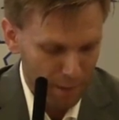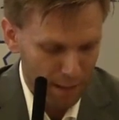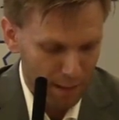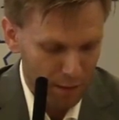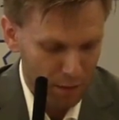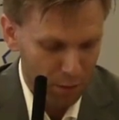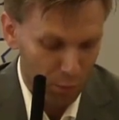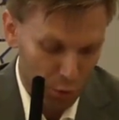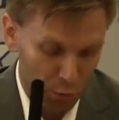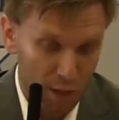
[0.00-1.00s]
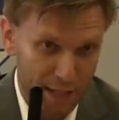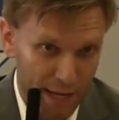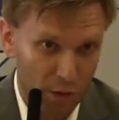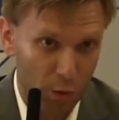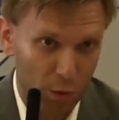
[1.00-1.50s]
and which was
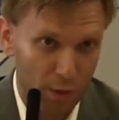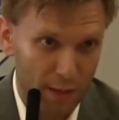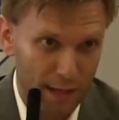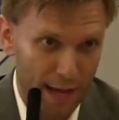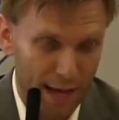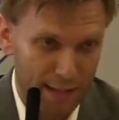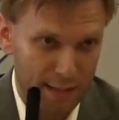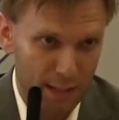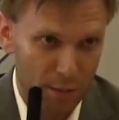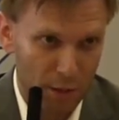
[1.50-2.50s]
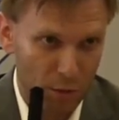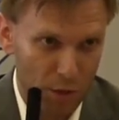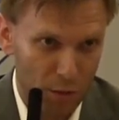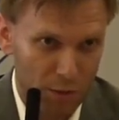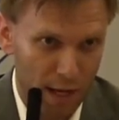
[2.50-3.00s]
headquartered at Scipio
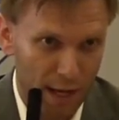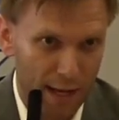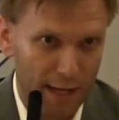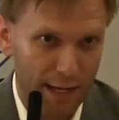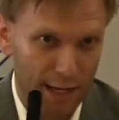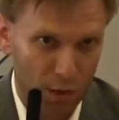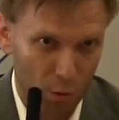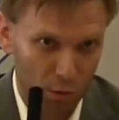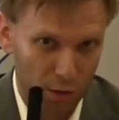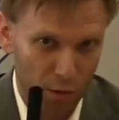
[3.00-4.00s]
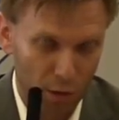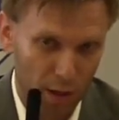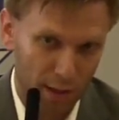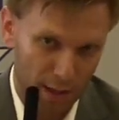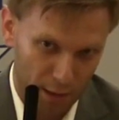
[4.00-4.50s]
Jones High in North Little
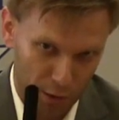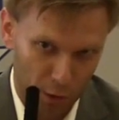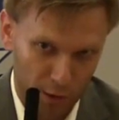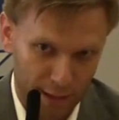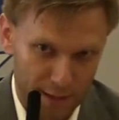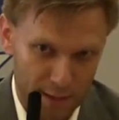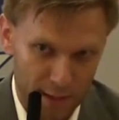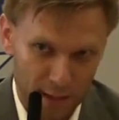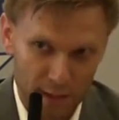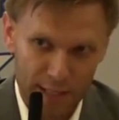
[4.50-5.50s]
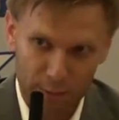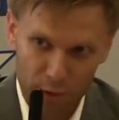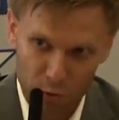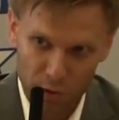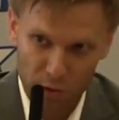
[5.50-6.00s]
Rock in the early 1960s, that
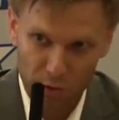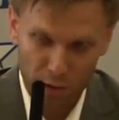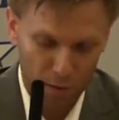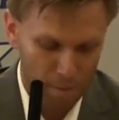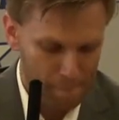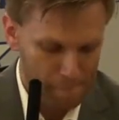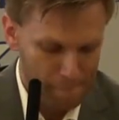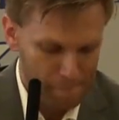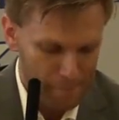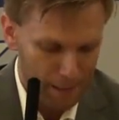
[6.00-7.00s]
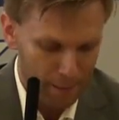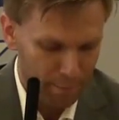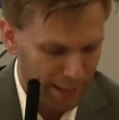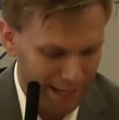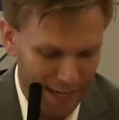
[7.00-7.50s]
much we do know.
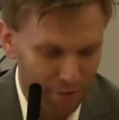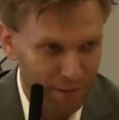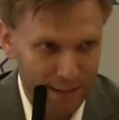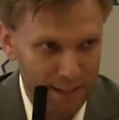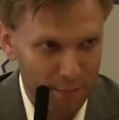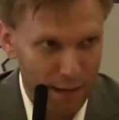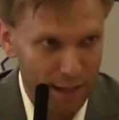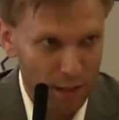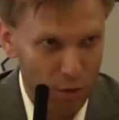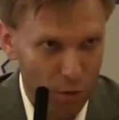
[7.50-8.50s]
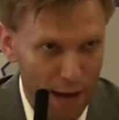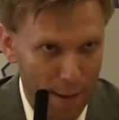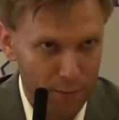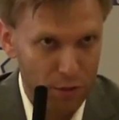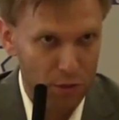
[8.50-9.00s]
But I can't find anybody who
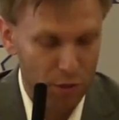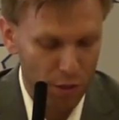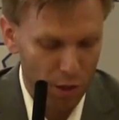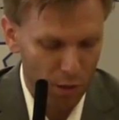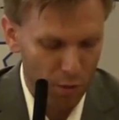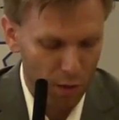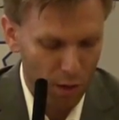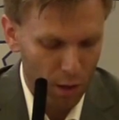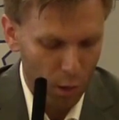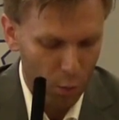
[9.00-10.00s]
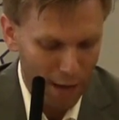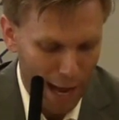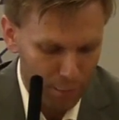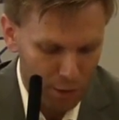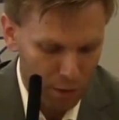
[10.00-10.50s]
happens to know what
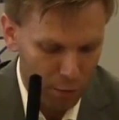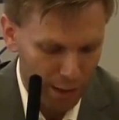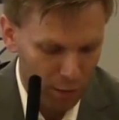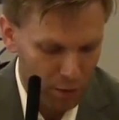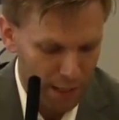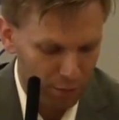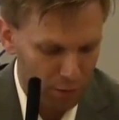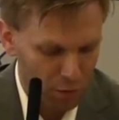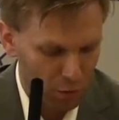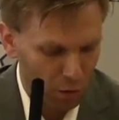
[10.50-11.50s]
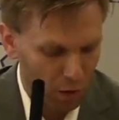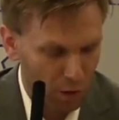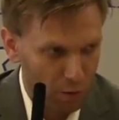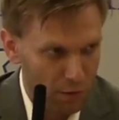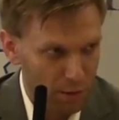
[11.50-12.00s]
happened to the records after the school
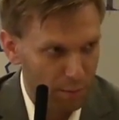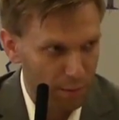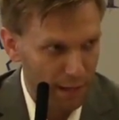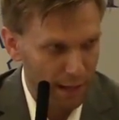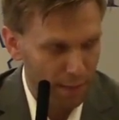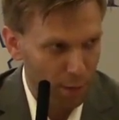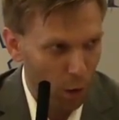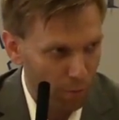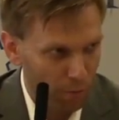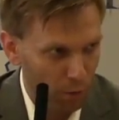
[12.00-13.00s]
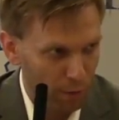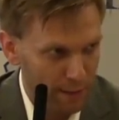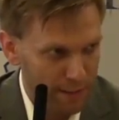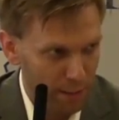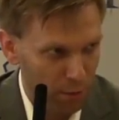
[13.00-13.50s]
closed, but I'm hopeful
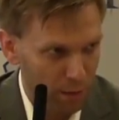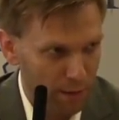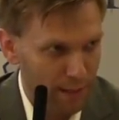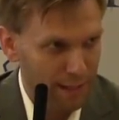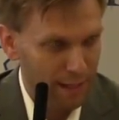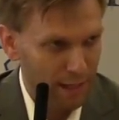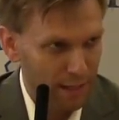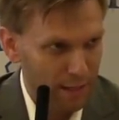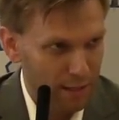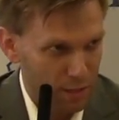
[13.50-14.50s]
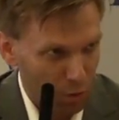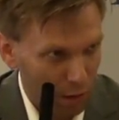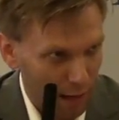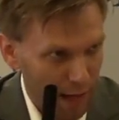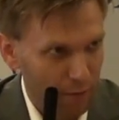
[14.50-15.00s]
that someone is still
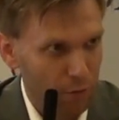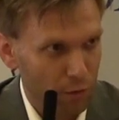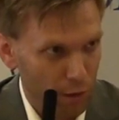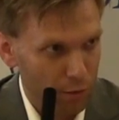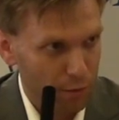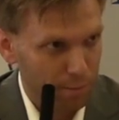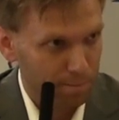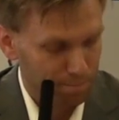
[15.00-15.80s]
alive who knows.